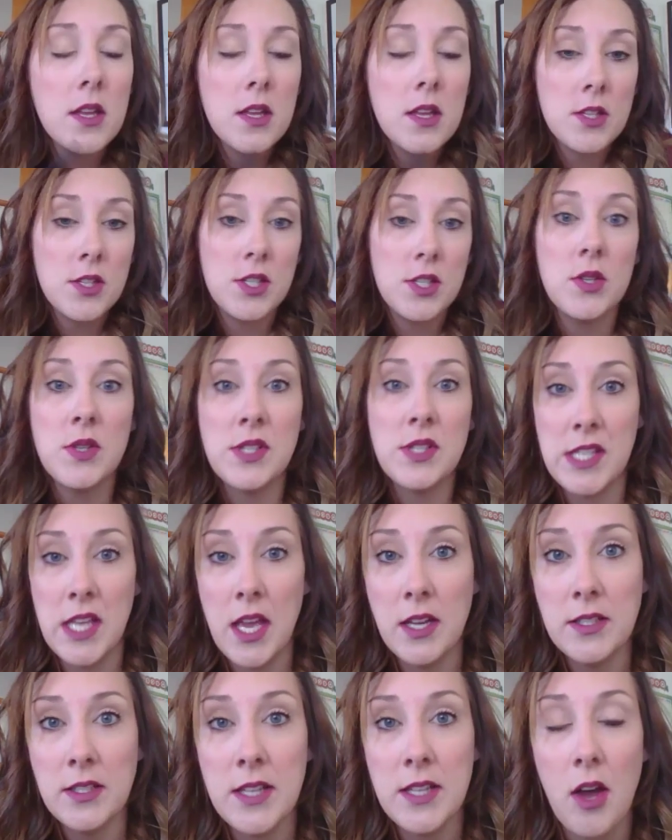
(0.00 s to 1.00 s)
to
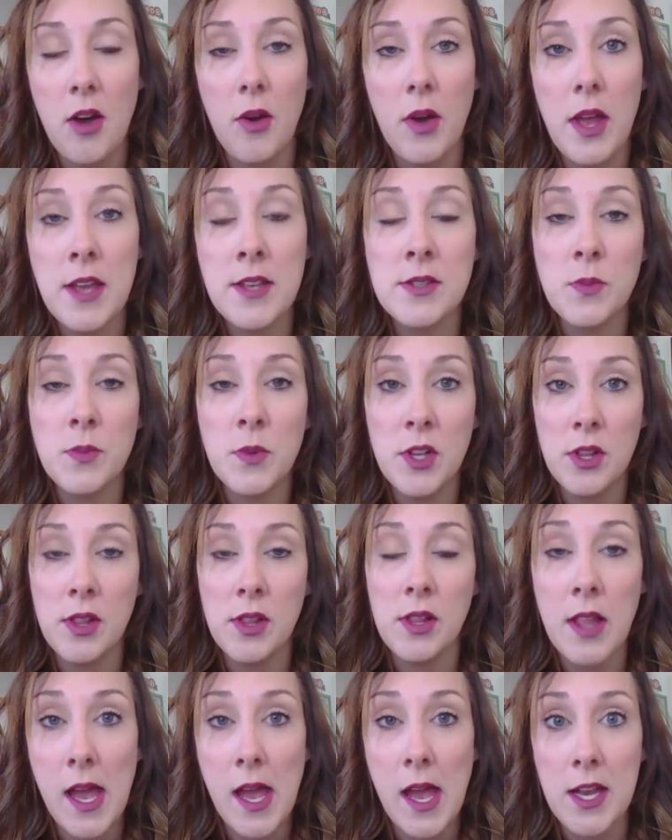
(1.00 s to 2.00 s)
stand out as one of
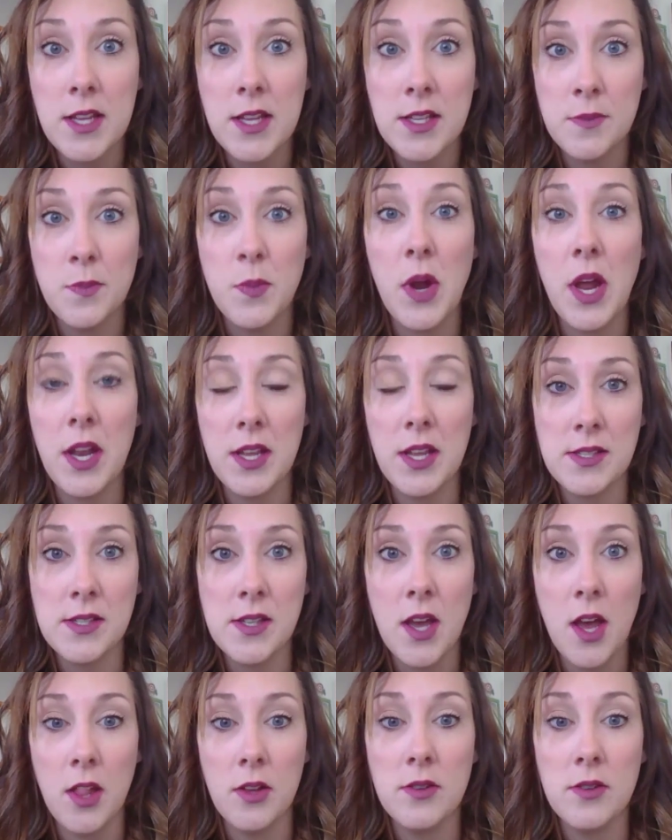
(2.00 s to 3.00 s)
the lightest, brightest
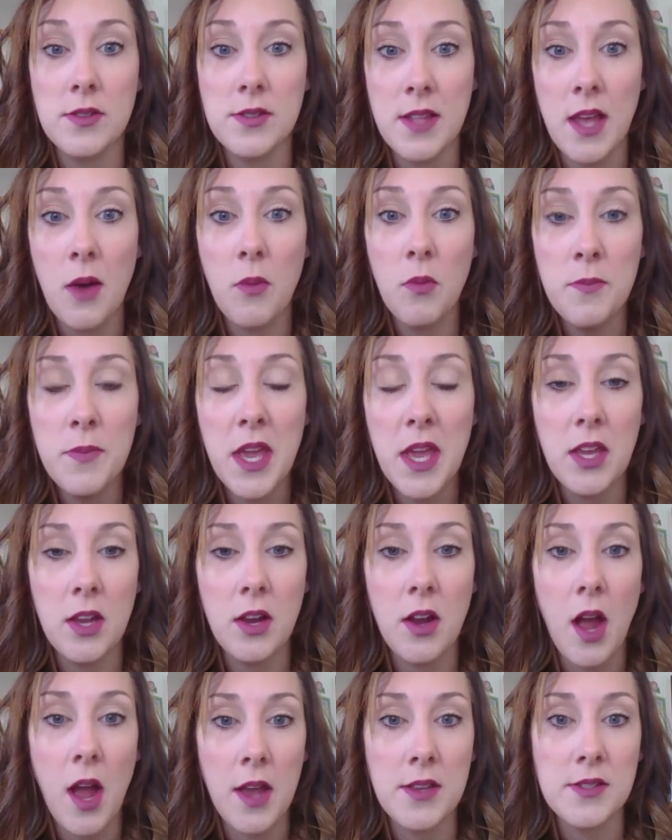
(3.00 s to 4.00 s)
colors. That will make
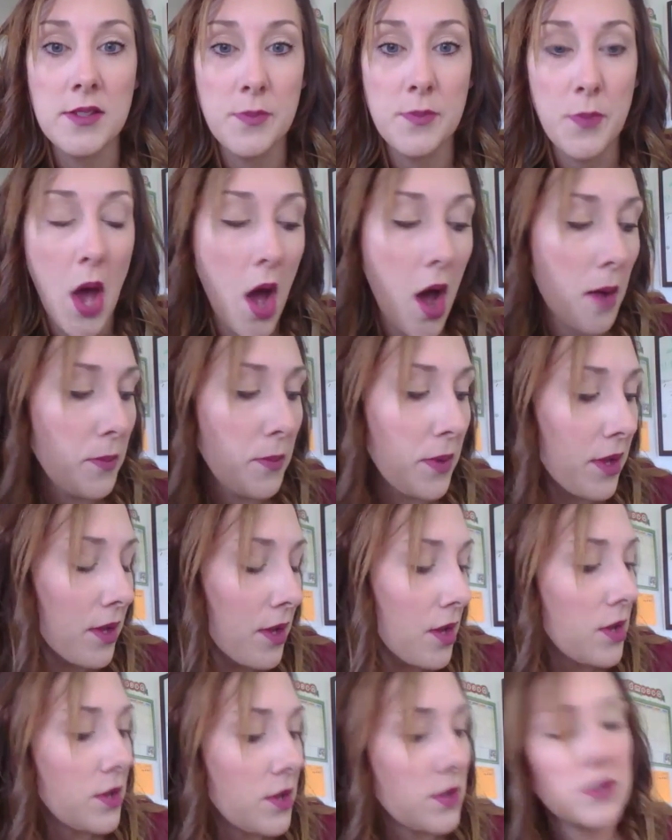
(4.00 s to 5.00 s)
your eyes pop.
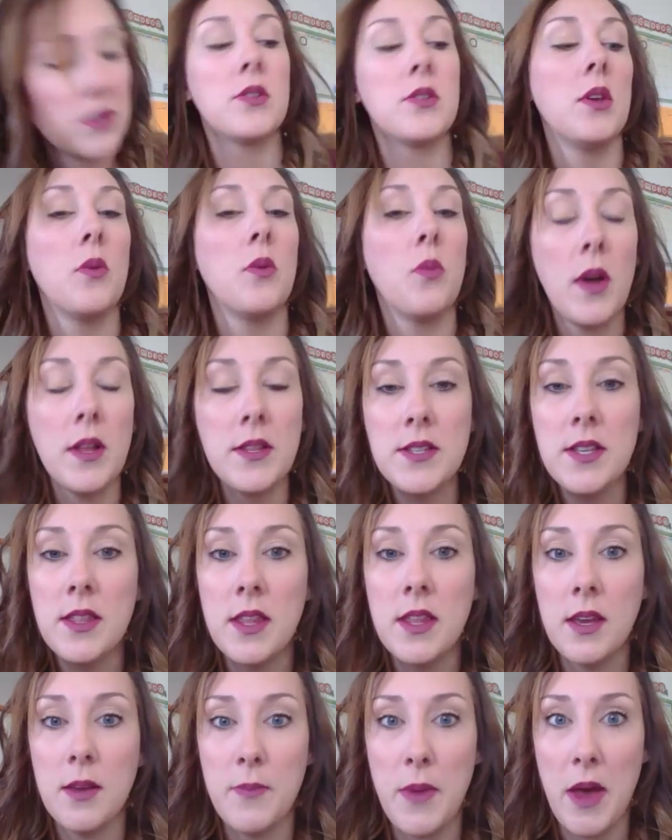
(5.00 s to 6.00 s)
So you want to
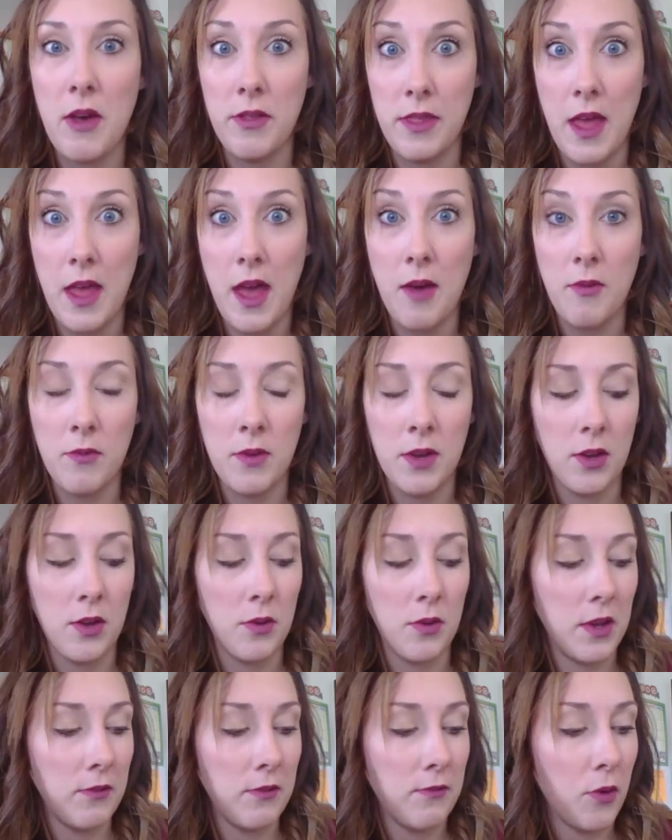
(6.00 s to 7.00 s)
think about that when
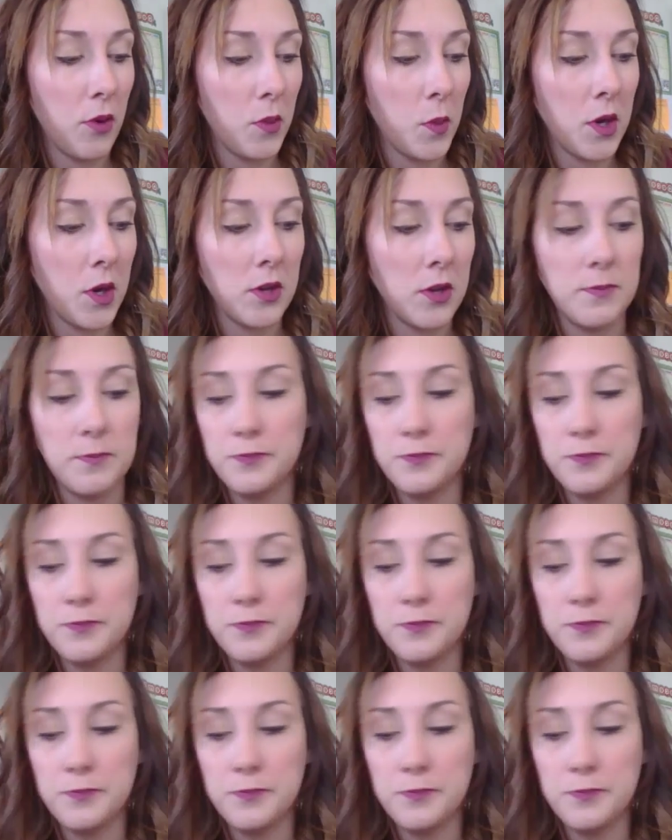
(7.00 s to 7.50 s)
going forward.